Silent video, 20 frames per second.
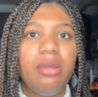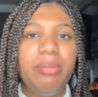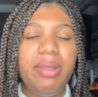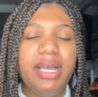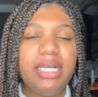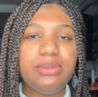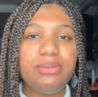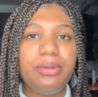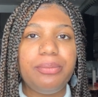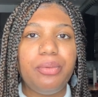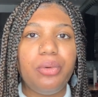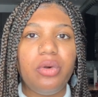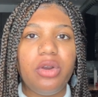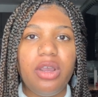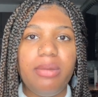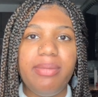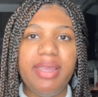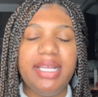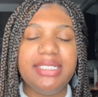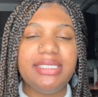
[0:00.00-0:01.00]
Because with
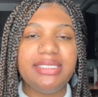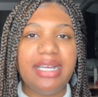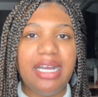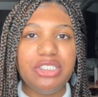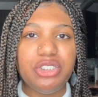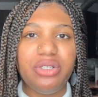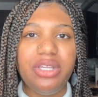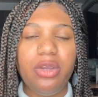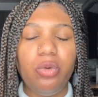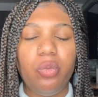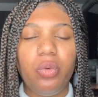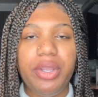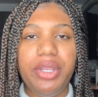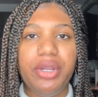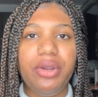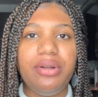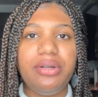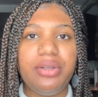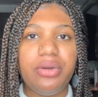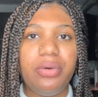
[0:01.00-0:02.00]
programming and scheduling, what
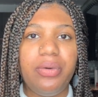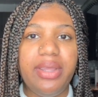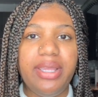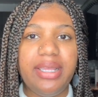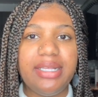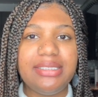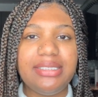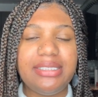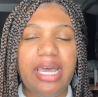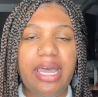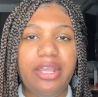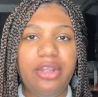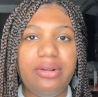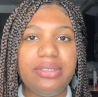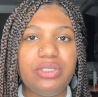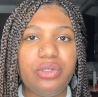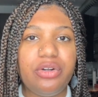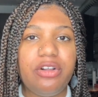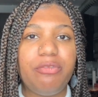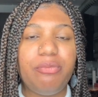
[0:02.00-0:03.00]
you're doing is that
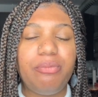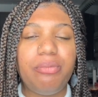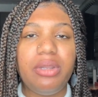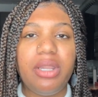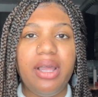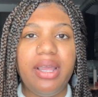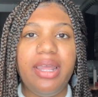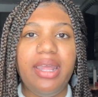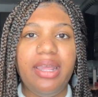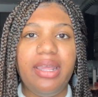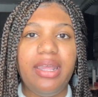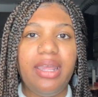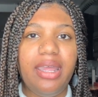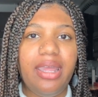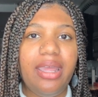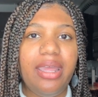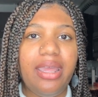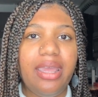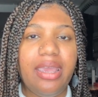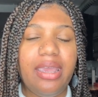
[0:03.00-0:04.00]
you're sort of plugging
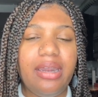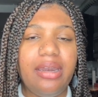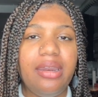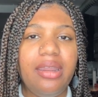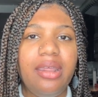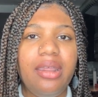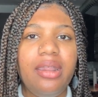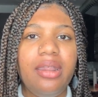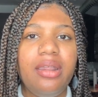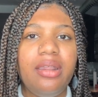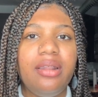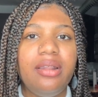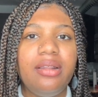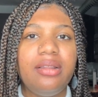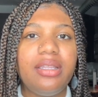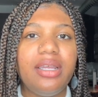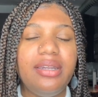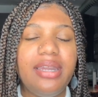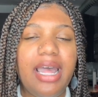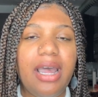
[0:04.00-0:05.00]
in
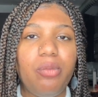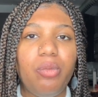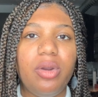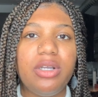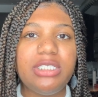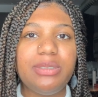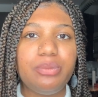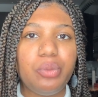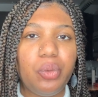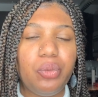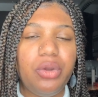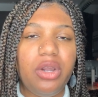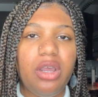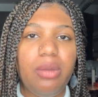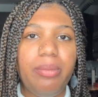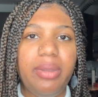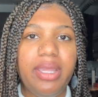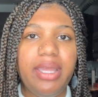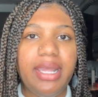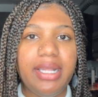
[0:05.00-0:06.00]
the network's
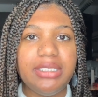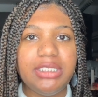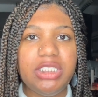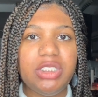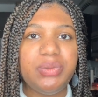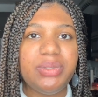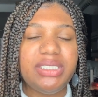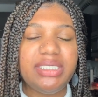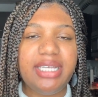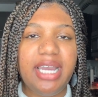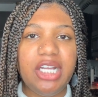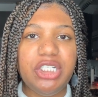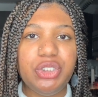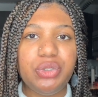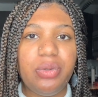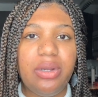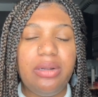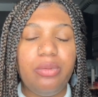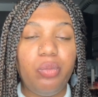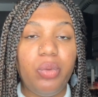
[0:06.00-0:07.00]
programming into a
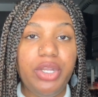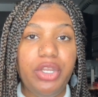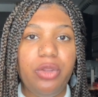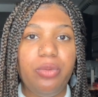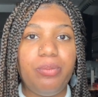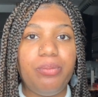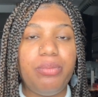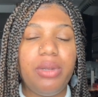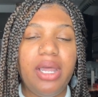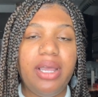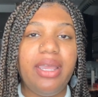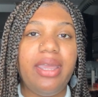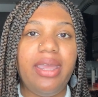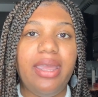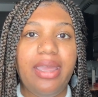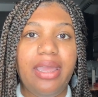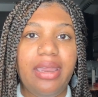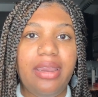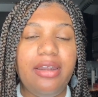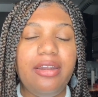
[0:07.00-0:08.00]
schedule. And when you plug
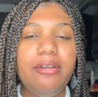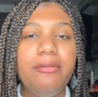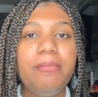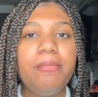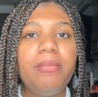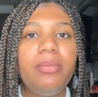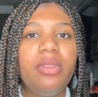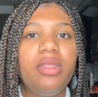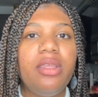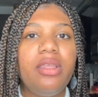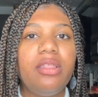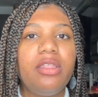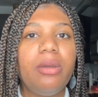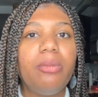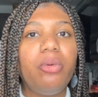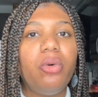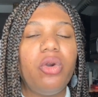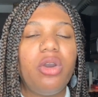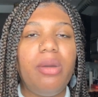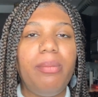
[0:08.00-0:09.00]
it in,
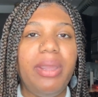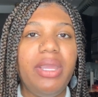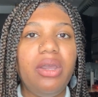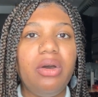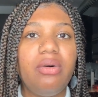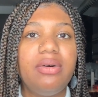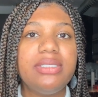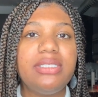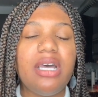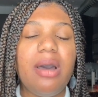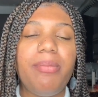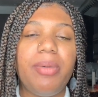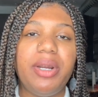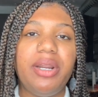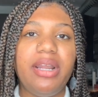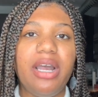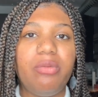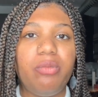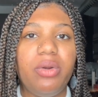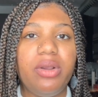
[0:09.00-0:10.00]
the programming goes up on
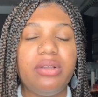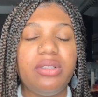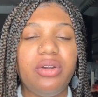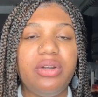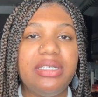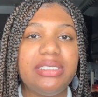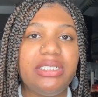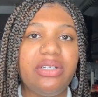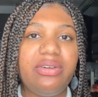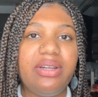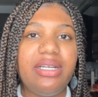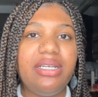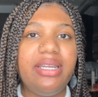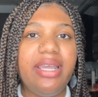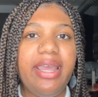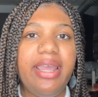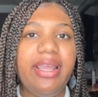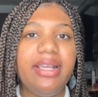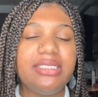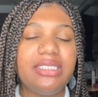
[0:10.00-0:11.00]
a network during a certain
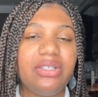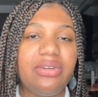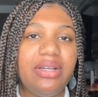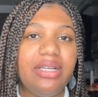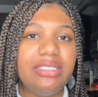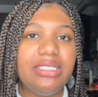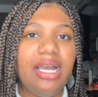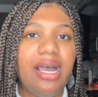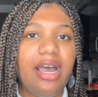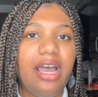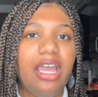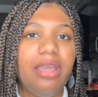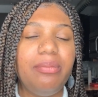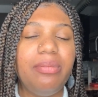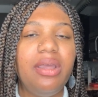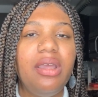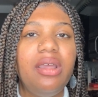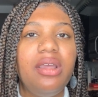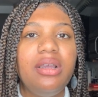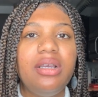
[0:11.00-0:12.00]
day, a certain
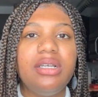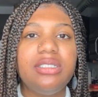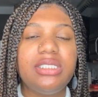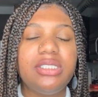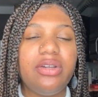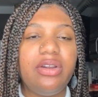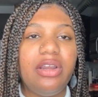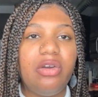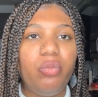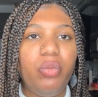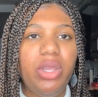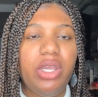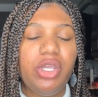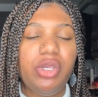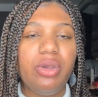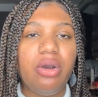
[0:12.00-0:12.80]
time, a certain week.